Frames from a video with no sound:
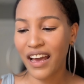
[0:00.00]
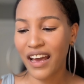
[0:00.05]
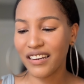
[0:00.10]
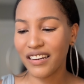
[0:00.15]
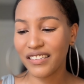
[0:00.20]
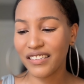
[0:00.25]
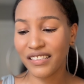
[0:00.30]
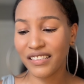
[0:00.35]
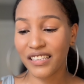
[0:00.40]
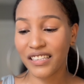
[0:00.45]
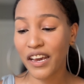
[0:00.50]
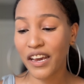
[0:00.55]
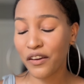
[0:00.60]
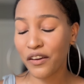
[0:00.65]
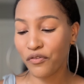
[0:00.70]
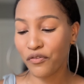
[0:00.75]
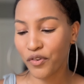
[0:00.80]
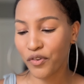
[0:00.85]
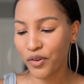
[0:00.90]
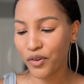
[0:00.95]
And it's
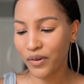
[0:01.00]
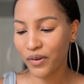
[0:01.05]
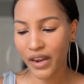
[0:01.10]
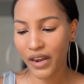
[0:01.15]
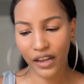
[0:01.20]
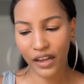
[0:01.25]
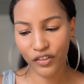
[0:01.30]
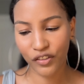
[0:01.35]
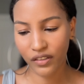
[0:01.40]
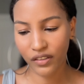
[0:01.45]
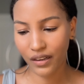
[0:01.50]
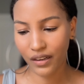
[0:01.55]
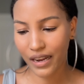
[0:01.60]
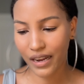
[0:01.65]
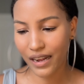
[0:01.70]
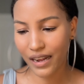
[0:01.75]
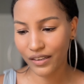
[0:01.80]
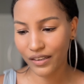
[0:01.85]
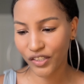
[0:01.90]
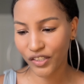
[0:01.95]
safe for your natural
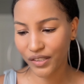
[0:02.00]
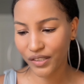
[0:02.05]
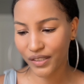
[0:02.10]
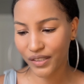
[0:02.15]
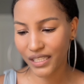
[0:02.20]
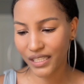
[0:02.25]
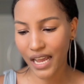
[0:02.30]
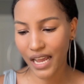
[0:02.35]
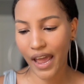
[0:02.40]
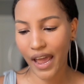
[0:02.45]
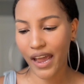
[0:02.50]
lashes,